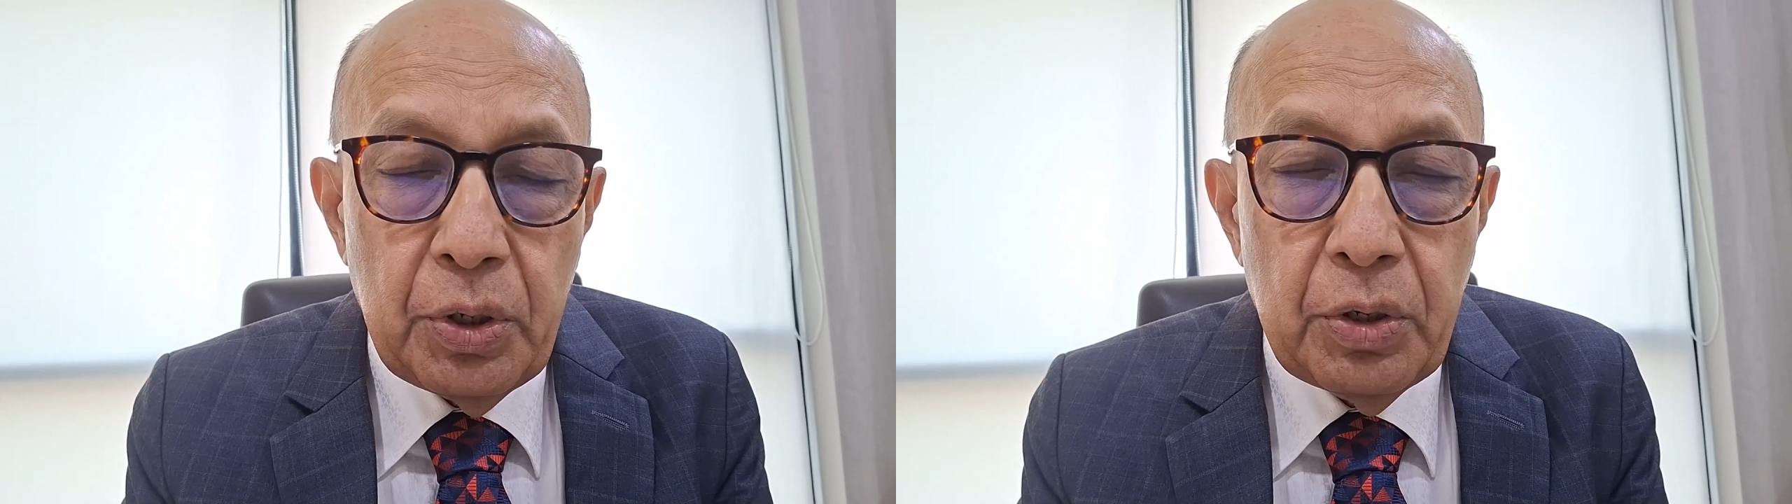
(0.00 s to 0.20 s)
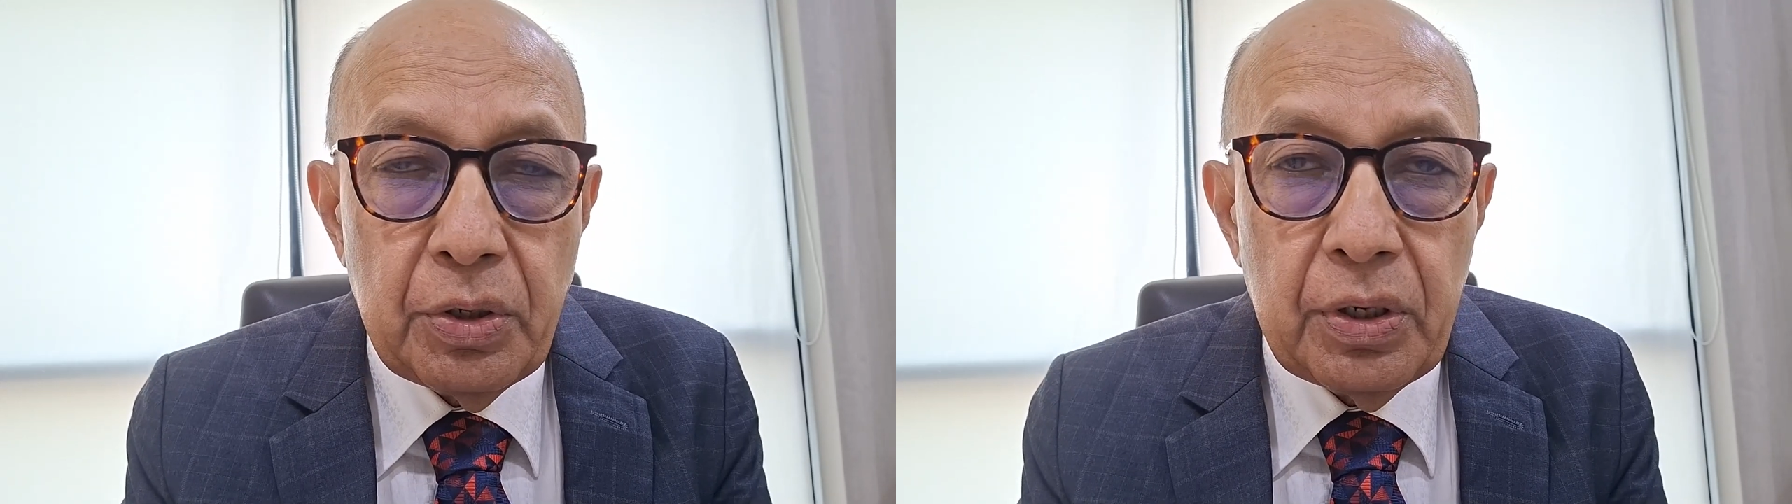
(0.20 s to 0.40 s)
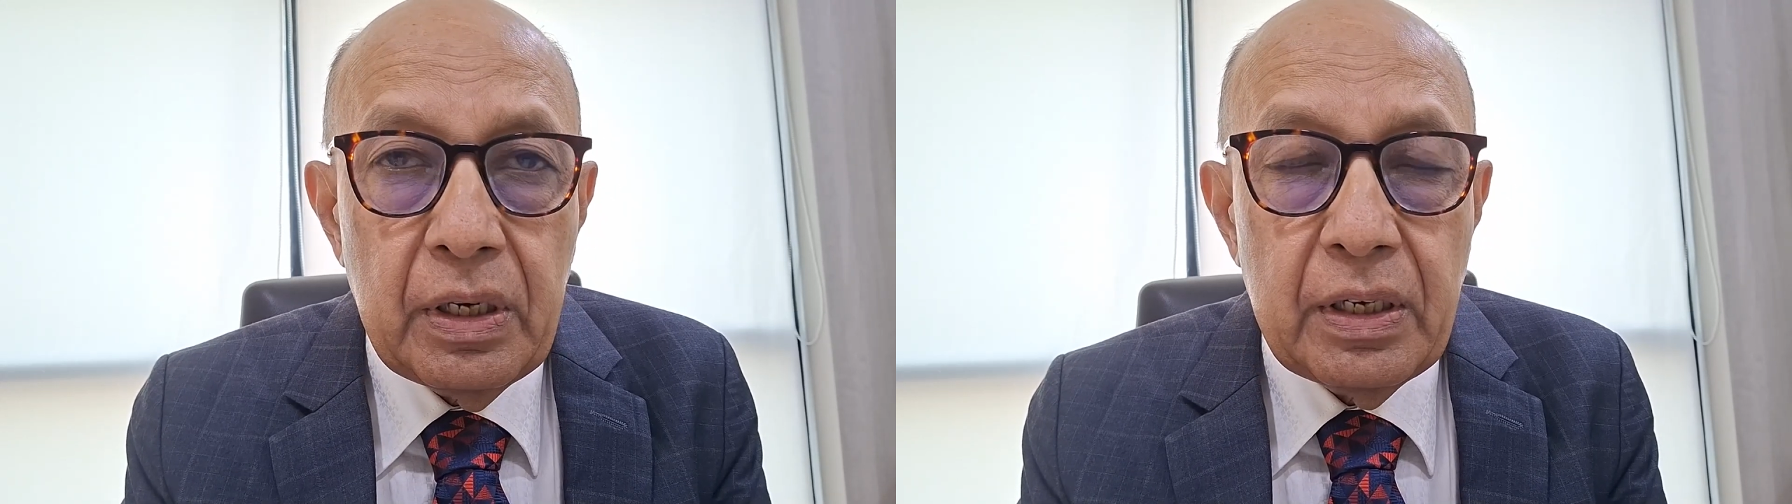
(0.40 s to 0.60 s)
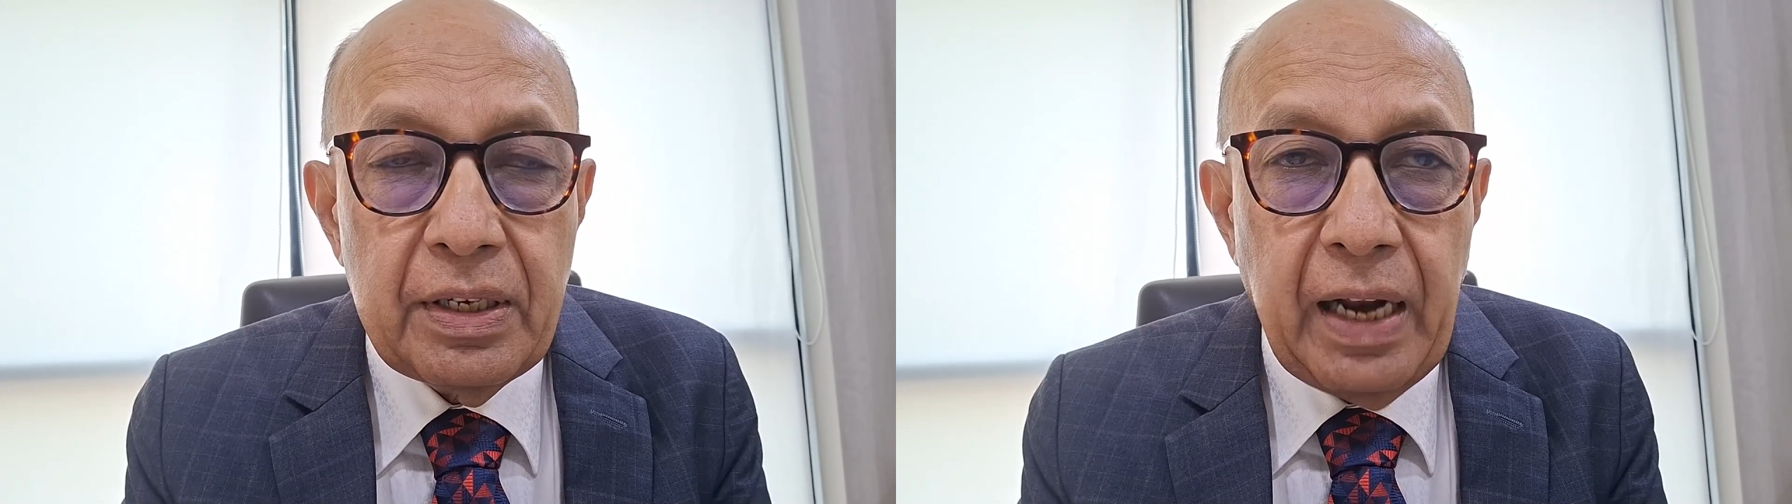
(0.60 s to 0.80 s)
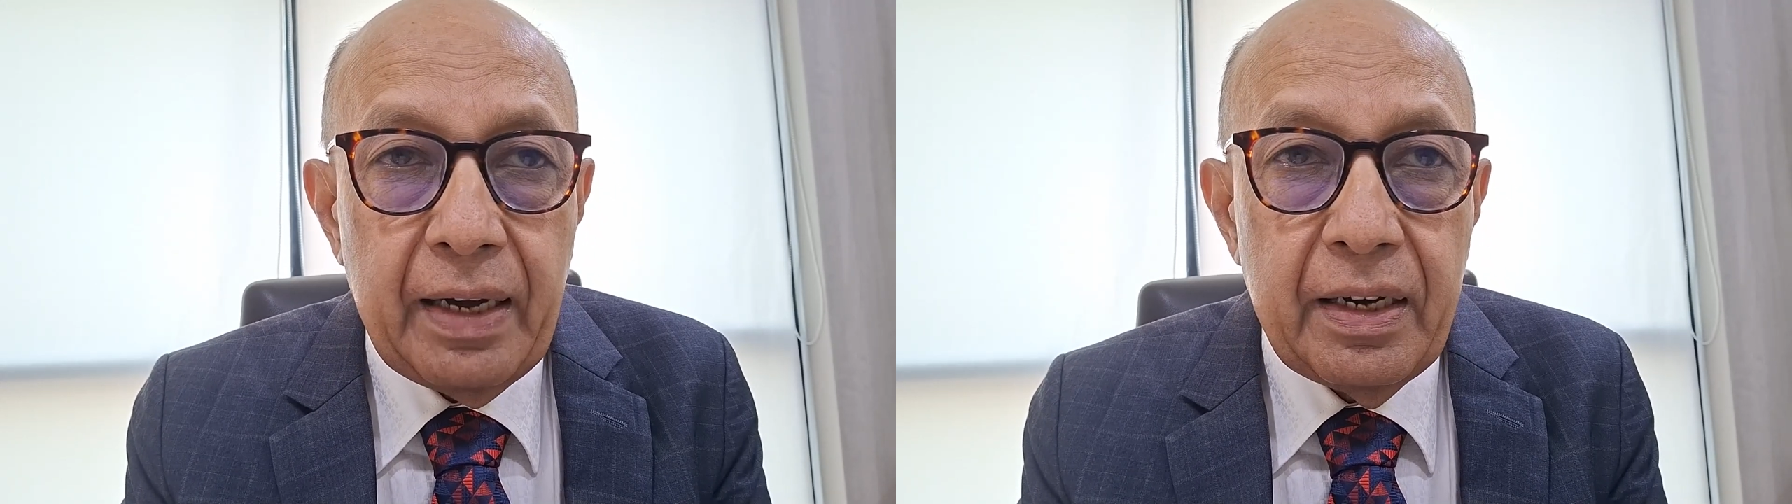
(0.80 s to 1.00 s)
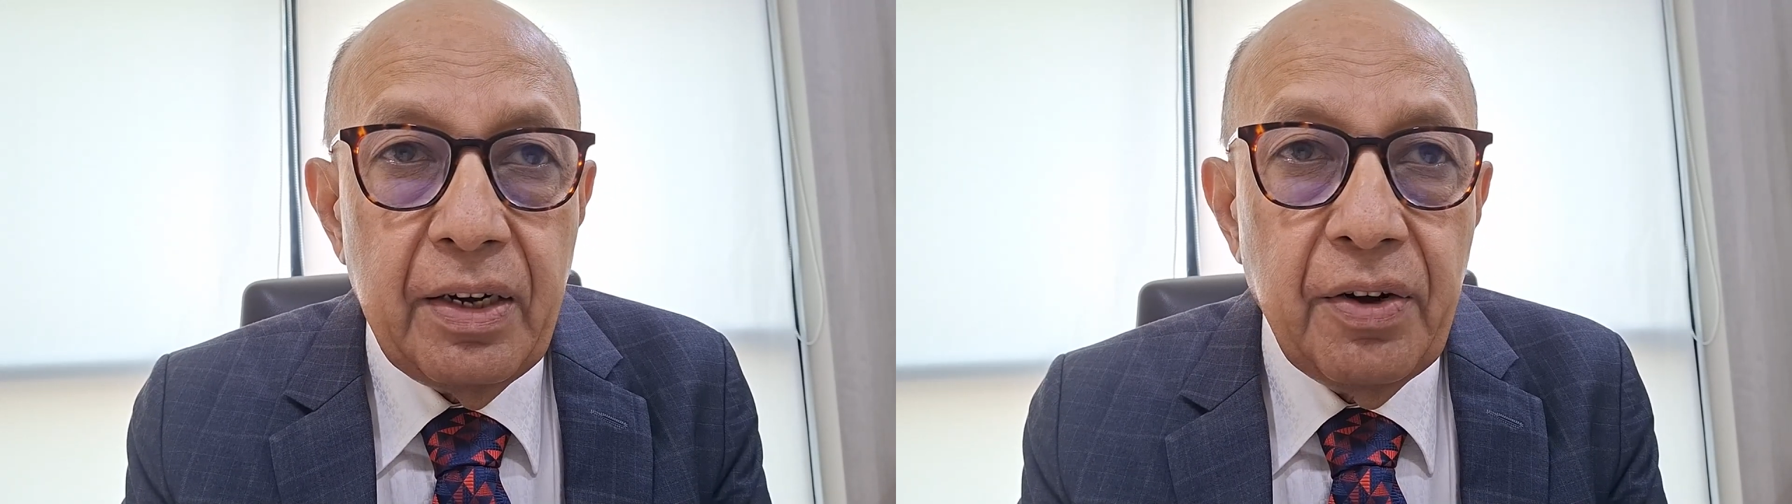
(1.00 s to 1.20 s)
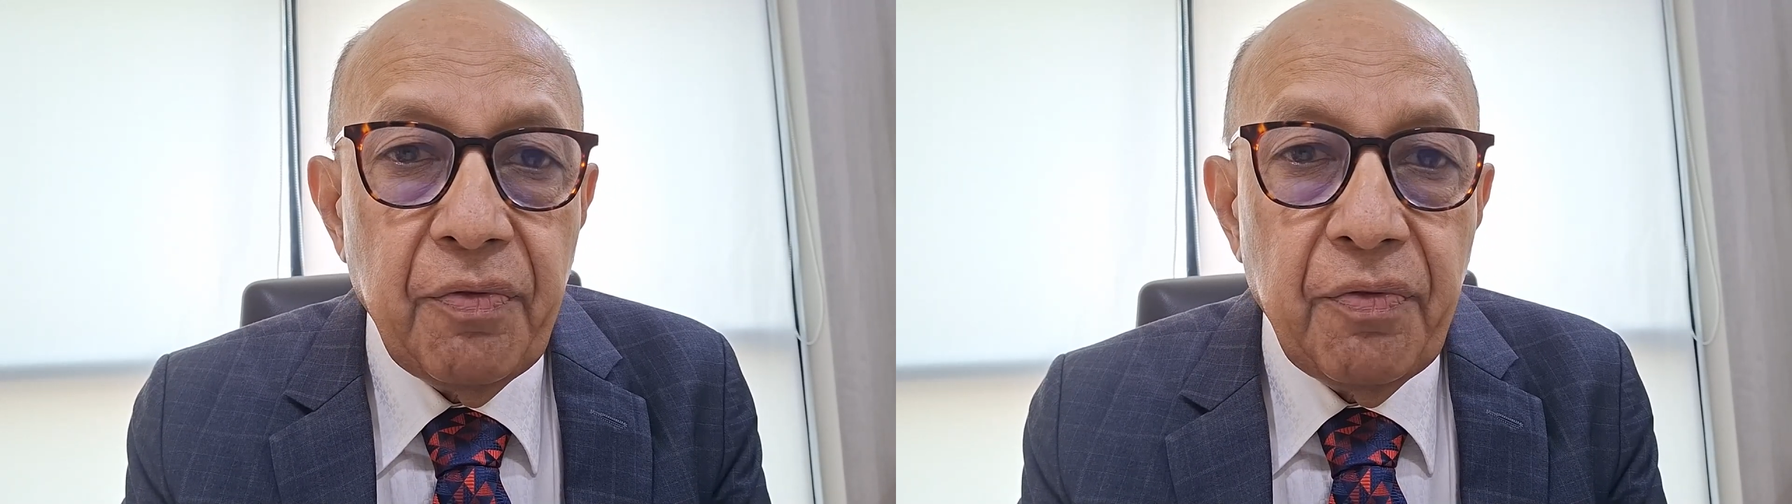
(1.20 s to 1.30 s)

used in statin